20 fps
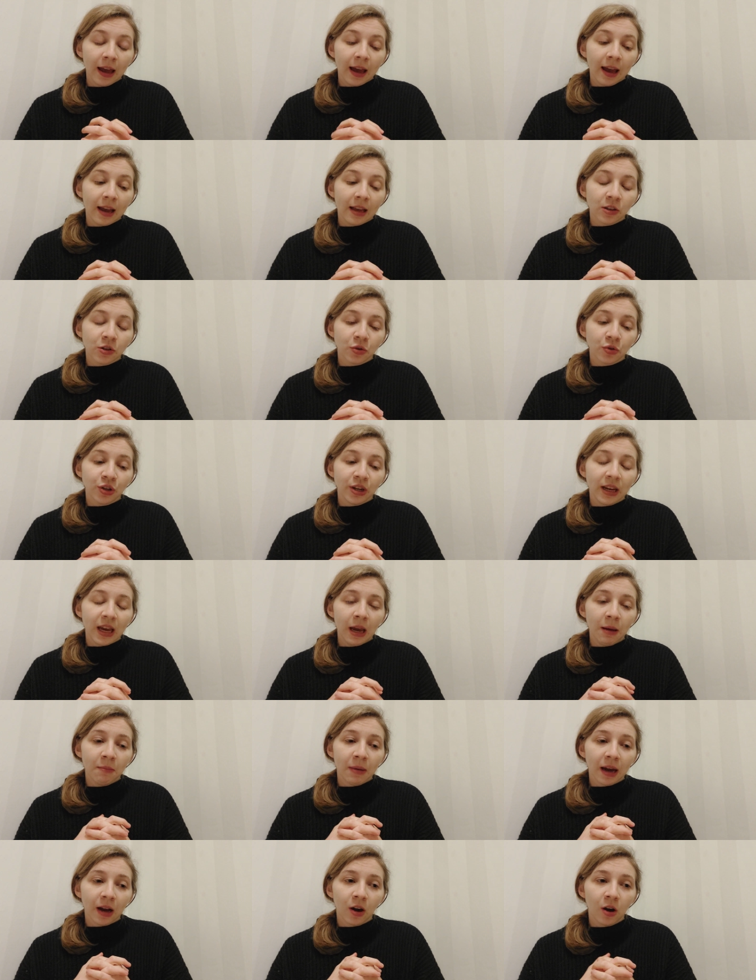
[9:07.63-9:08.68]
And so she
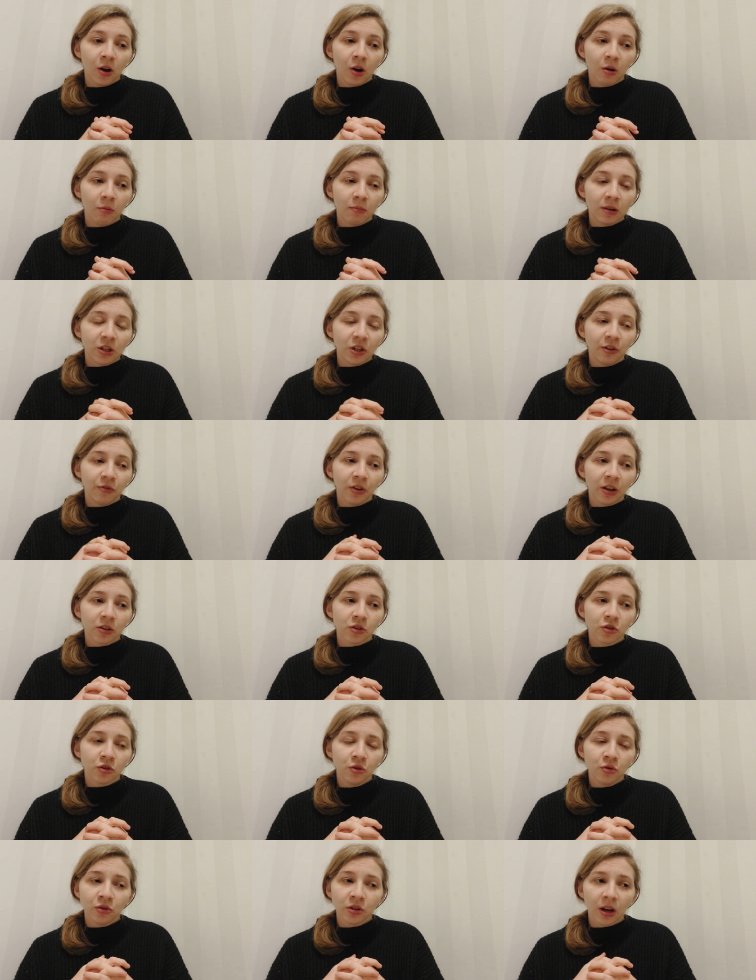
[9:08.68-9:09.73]
came back home, but she felt
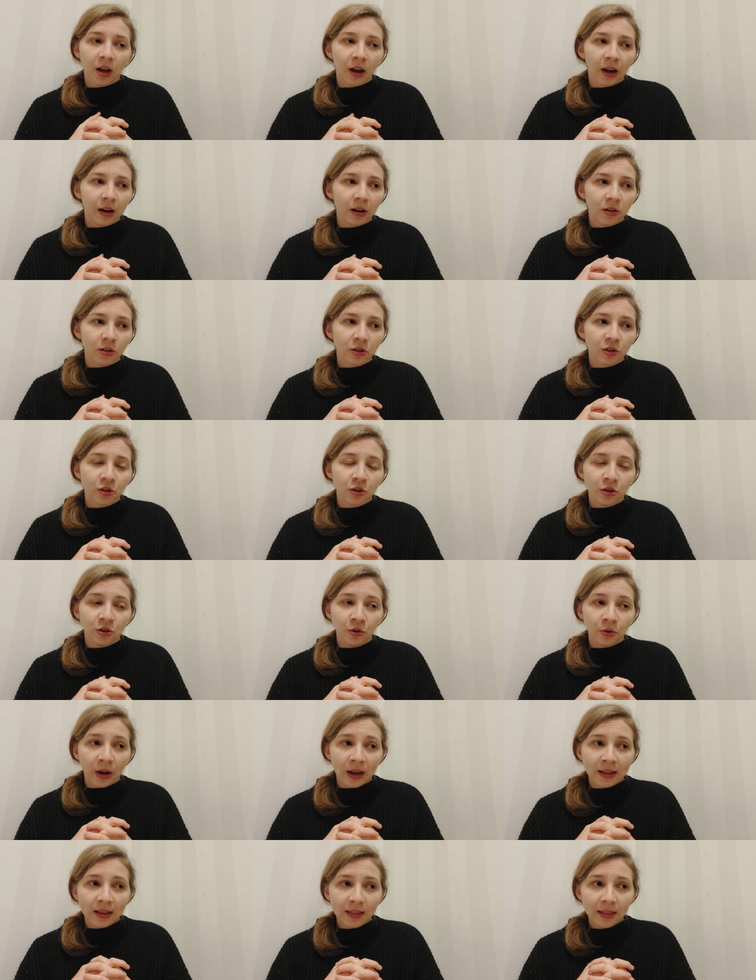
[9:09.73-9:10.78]
too tired to do
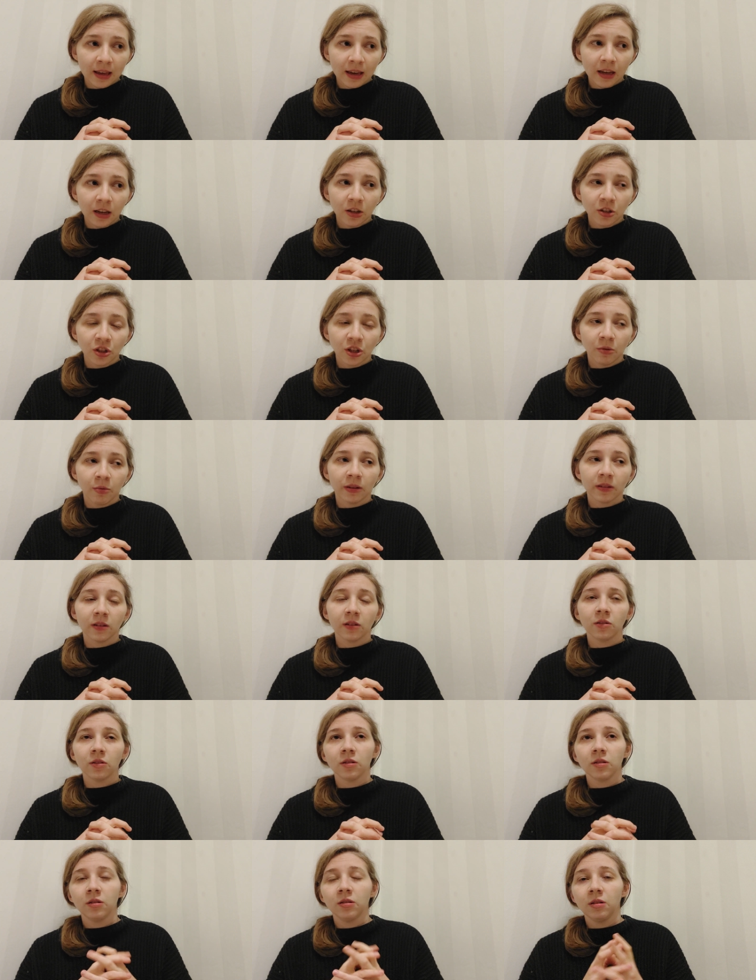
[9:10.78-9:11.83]
anything. She wanted
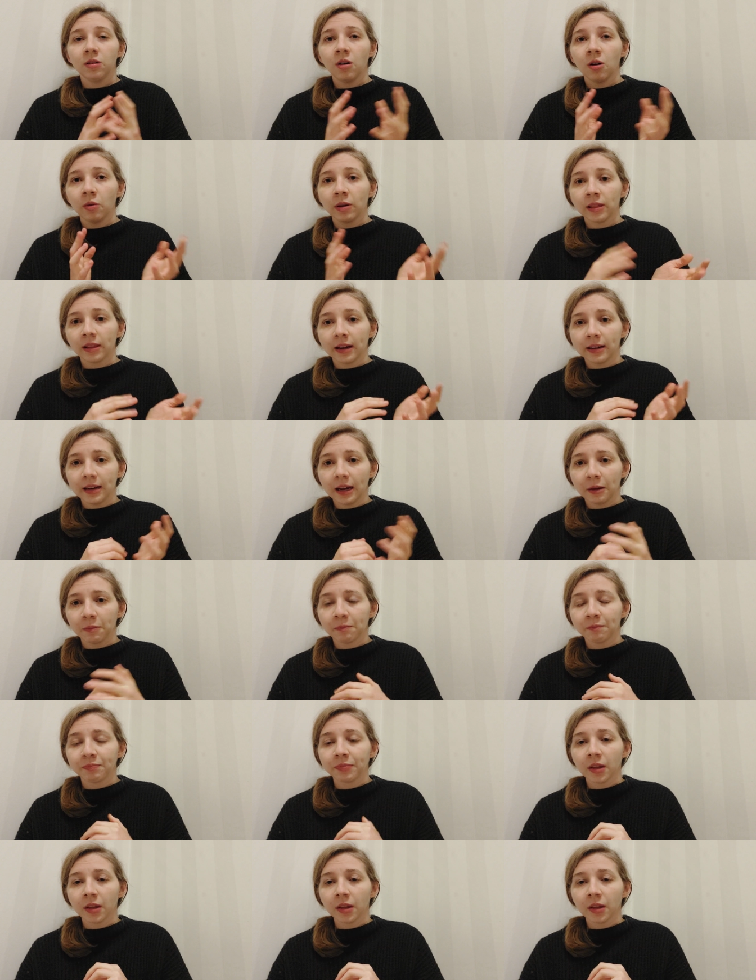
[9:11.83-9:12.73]
to go and lie down.